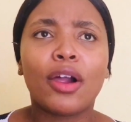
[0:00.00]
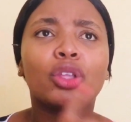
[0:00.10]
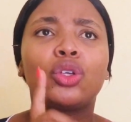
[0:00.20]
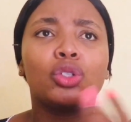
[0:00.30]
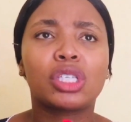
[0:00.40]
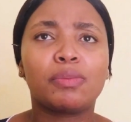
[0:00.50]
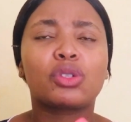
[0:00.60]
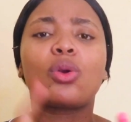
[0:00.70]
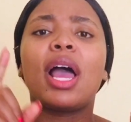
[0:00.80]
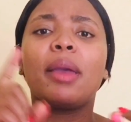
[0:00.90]
you
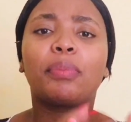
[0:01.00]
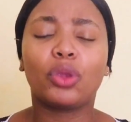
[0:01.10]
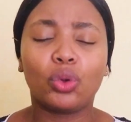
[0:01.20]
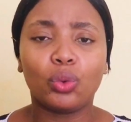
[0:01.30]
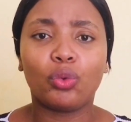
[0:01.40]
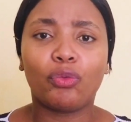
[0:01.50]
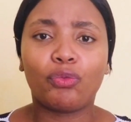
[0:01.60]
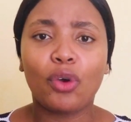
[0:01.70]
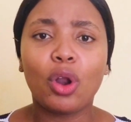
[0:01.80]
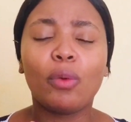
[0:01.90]
subscribe, you
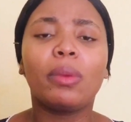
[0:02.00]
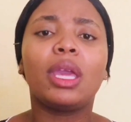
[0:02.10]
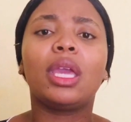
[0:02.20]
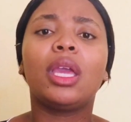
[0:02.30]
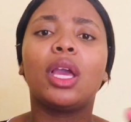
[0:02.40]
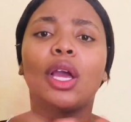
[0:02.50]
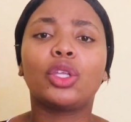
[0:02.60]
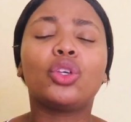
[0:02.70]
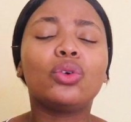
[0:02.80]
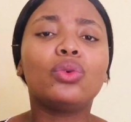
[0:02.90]
follow me,
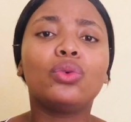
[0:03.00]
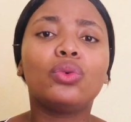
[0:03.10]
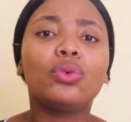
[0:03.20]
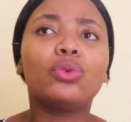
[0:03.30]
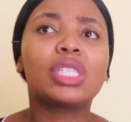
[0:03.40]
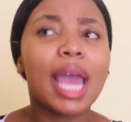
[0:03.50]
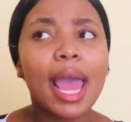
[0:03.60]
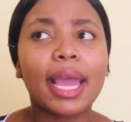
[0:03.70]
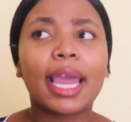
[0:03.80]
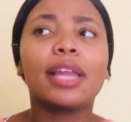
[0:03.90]
you
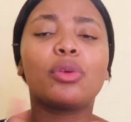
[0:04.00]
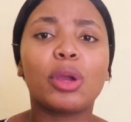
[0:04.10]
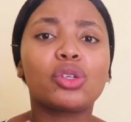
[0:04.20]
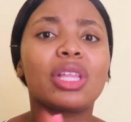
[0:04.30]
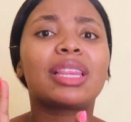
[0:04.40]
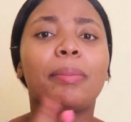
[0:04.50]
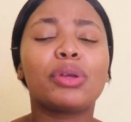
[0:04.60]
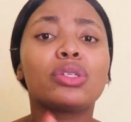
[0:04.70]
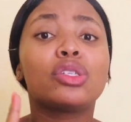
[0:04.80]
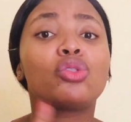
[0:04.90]
tag, and you make sure that the
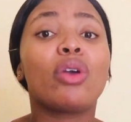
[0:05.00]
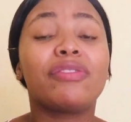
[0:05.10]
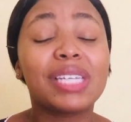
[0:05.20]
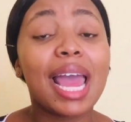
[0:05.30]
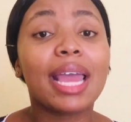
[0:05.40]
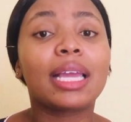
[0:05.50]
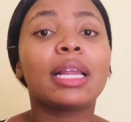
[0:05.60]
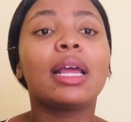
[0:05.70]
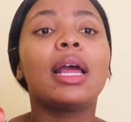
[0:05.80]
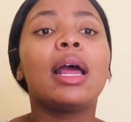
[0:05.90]
persons that you have tagged,
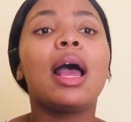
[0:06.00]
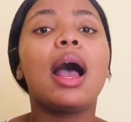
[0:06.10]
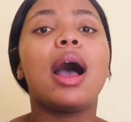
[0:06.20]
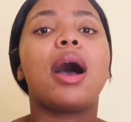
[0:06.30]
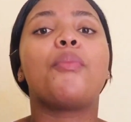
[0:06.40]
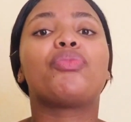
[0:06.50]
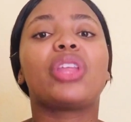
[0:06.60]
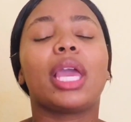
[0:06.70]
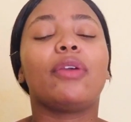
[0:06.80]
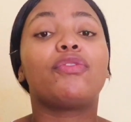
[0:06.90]
um,
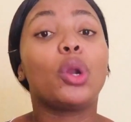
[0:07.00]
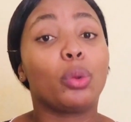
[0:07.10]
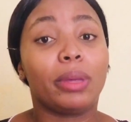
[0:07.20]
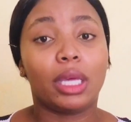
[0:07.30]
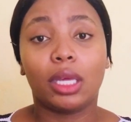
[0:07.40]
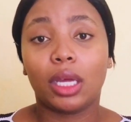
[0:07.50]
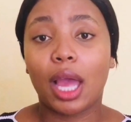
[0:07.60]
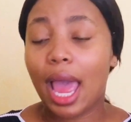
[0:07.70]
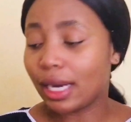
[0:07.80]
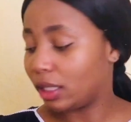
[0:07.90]
they follow me
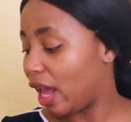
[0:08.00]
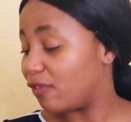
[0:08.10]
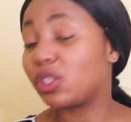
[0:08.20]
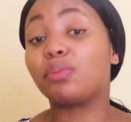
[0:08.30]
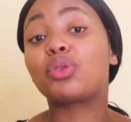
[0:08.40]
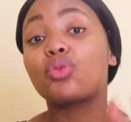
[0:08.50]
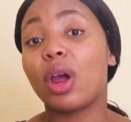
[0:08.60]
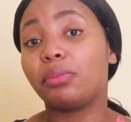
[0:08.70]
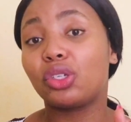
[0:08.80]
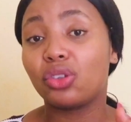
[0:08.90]
and they have
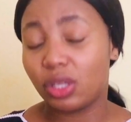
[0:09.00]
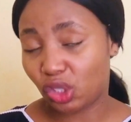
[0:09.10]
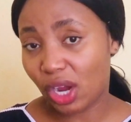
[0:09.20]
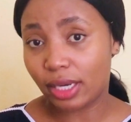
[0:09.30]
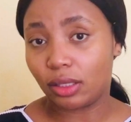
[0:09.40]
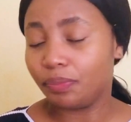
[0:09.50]
subscribed to the channel